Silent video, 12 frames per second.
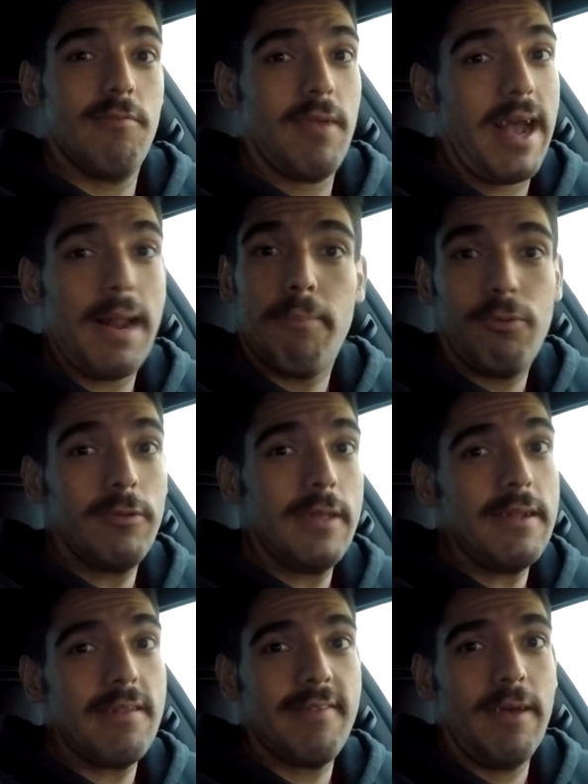kind of pulled
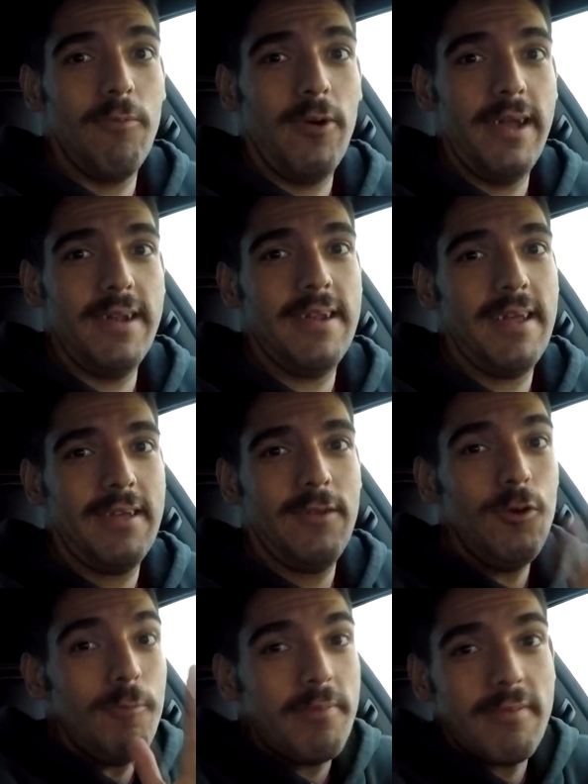into someone.
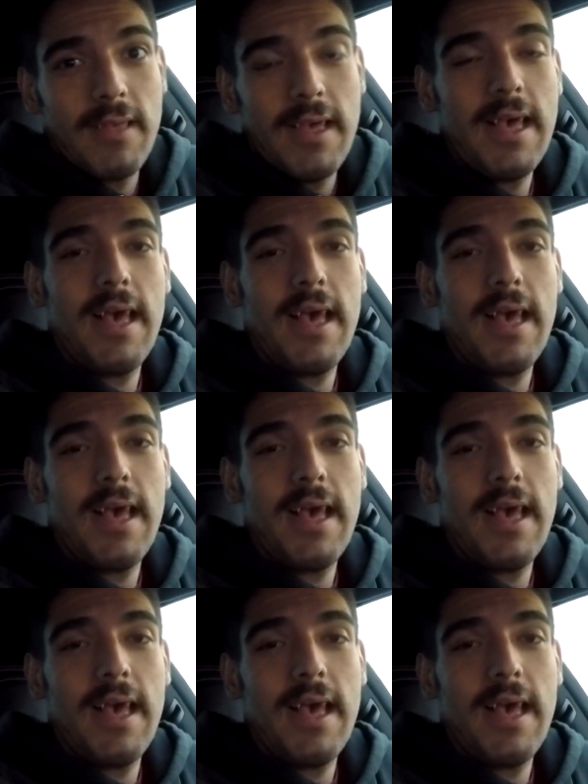Oops.